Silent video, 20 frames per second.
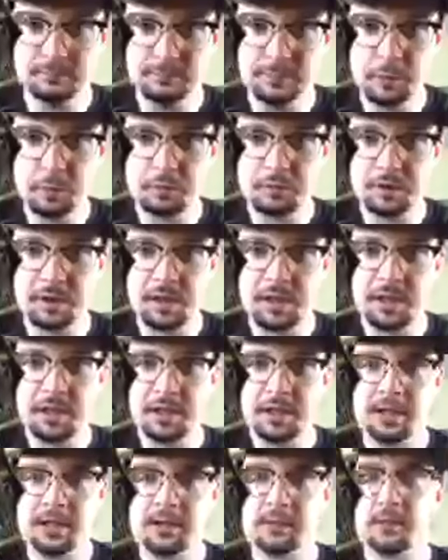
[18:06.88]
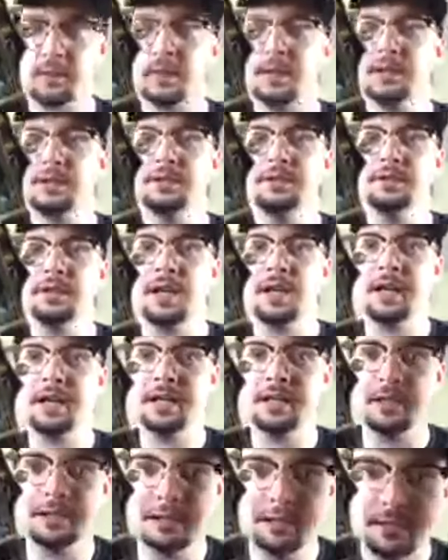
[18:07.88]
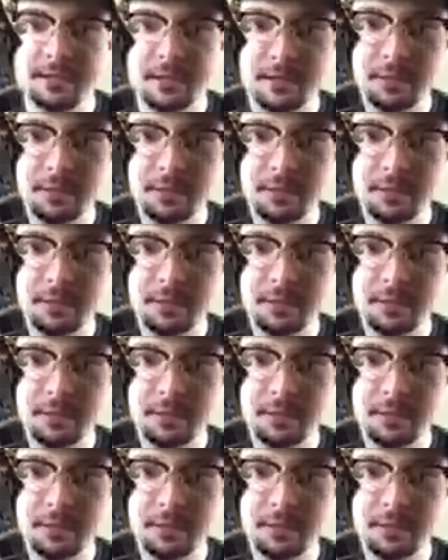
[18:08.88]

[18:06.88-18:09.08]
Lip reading: folks, I am excited.